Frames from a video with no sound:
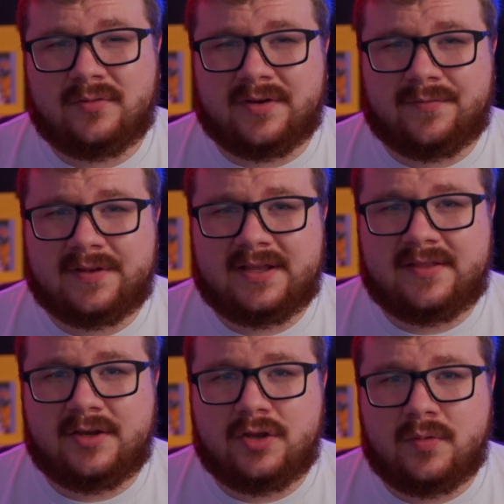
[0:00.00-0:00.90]
differently
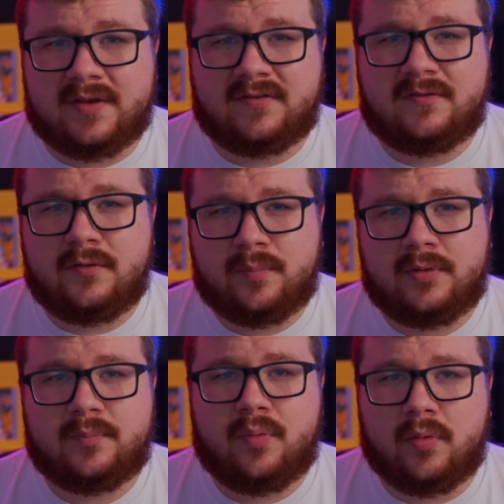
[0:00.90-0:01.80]
than you is super
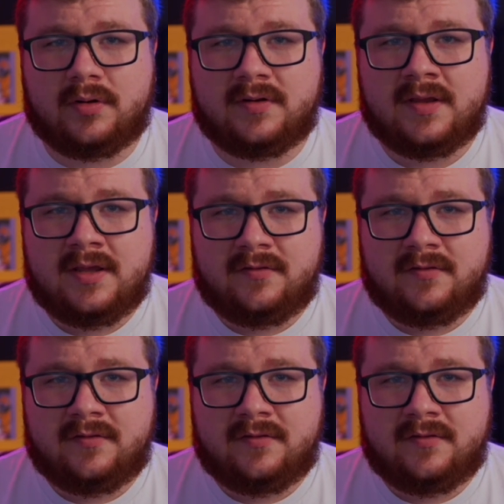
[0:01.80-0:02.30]
important